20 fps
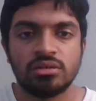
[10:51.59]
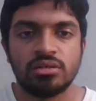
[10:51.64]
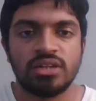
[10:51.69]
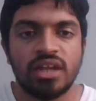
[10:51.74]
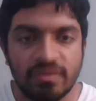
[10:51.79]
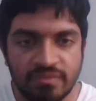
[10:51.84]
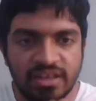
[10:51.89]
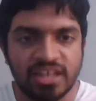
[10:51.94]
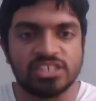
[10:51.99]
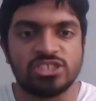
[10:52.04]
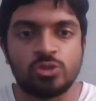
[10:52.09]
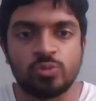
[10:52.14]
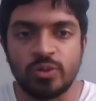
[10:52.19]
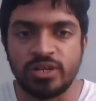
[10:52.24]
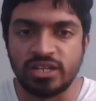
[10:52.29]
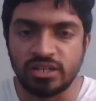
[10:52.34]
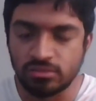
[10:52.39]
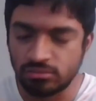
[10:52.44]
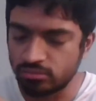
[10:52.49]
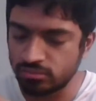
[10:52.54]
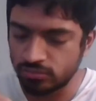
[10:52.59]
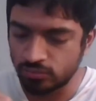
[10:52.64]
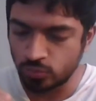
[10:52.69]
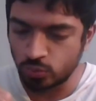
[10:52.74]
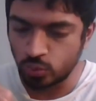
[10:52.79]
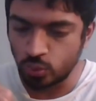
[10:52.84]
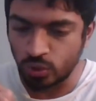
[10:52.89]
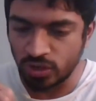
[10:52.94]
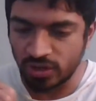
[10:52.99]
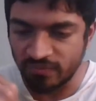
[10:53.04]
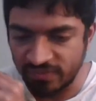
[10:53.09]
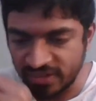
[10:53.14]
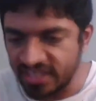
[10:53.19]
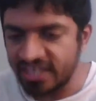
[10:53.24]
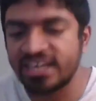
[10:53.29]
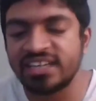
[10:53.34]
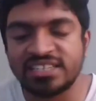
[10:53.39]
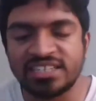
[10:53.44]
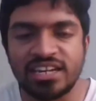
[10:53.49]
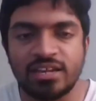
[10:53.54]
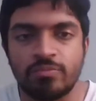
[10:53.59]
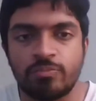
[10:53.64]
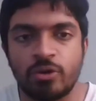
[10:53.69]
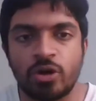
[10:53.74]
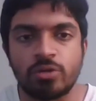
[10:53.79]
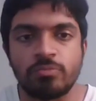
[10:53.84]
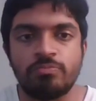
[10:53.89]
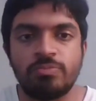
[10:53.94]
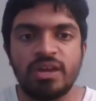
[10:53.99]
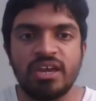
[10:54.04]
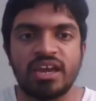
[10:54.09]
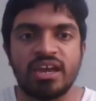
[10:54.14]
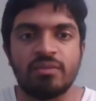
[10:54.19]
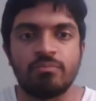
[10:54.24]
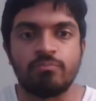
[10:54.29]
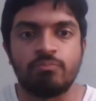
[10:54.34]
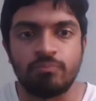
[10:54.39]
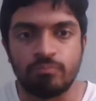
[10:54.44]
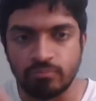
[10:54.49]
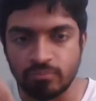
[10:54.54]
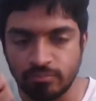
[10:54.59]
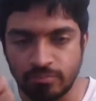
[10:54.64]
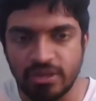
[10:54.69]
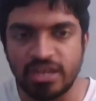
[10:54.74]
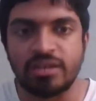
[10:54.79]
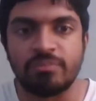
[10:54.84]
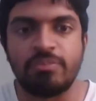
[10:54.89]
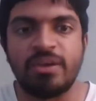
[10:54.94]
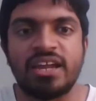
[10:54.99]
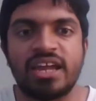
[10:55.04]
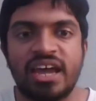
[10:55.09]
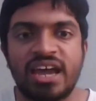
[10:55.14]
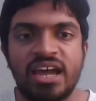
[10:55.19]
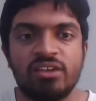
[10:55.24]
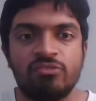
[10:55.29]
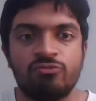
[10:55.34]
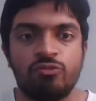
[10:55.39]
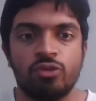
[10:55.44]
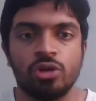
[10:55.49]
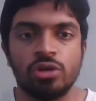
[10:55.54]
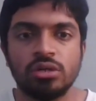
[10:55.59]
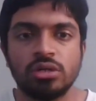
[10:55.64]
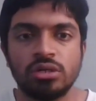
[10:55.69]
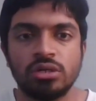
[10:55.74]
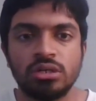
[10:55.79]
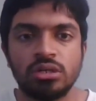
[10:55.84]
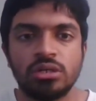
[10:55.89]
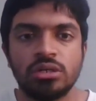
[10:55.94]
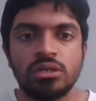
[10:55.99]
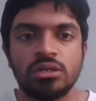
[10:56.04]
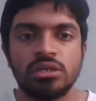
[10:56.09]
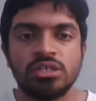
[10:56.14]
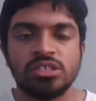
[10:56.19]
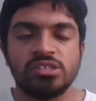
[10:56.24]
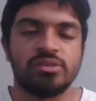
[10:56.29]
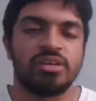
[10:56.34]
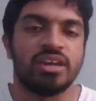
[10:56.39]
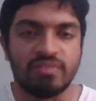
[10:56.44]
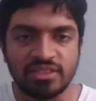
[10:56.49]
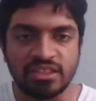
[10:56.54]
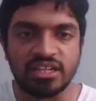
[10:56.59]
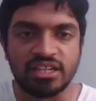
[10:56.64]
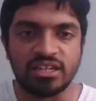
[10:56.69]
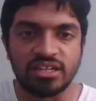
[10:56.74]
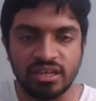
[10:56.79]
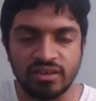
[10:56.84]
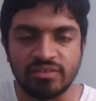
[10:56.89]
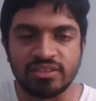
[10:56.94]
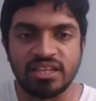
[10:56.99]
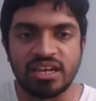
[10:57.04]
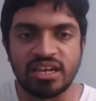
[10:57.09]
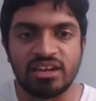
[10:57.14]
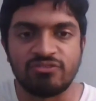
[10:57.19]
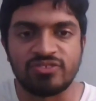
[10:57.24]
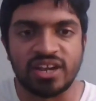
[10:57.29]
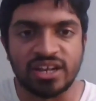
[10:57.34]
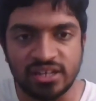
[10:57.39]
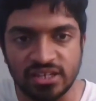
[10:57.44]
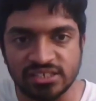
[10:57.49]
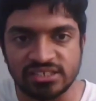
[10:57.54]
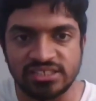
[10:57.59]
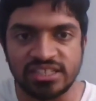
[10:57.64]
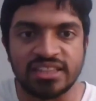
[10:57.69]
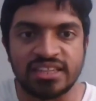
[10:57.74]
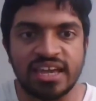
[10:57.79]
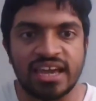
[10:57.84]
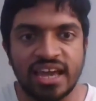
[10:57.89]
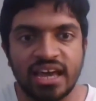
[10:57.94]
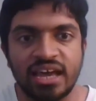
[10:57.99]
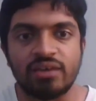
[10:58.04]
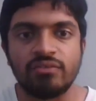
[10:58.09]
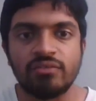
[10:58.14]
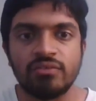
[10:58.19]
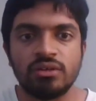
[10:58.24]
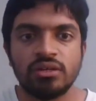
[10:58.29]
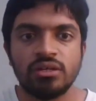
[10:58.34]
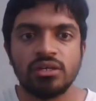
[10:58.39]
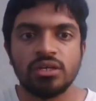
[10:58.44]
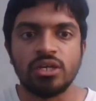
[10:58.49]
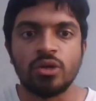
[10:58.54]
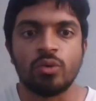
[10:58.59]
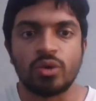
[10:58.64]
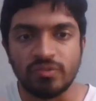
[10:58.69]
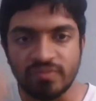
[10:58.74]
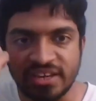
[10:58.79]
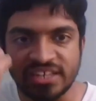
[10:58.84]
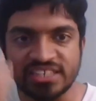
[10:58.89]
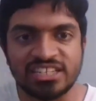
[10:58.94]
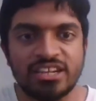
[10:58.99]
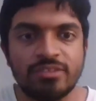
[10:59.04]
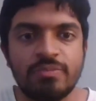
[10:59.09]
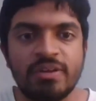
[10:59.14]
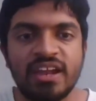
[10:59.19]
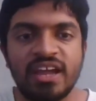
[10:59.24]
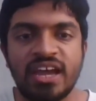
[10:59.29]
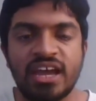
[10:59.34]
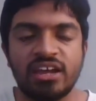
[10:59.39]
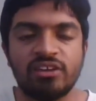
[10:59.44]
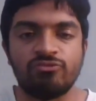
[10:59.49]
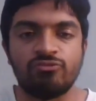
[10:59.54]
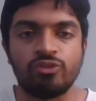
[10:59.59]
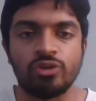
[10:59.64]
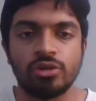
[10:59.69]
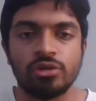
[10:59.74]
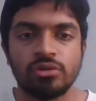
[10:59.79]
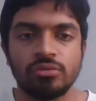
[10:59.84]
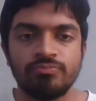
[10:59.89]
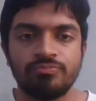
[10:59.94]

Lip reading: Ravi Ashwin would have easily been a handful. Given the left-handers that they have, he would have easily been a handful.